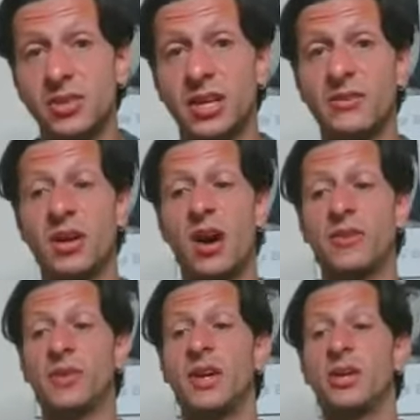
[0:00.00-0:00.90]

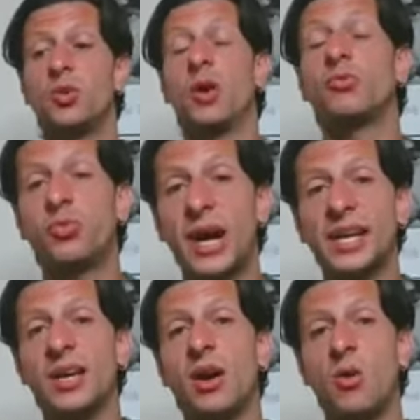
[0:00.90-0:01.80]
You are
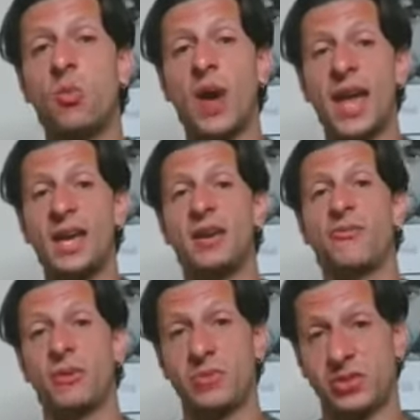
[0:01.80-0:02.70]
running away
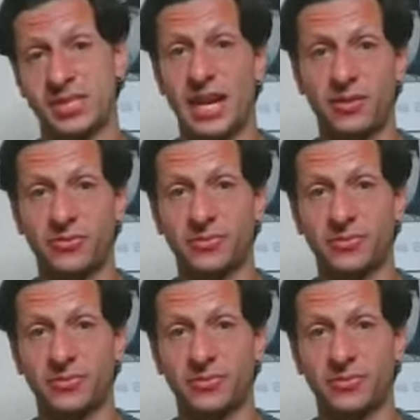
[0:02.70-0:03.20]
from yourself.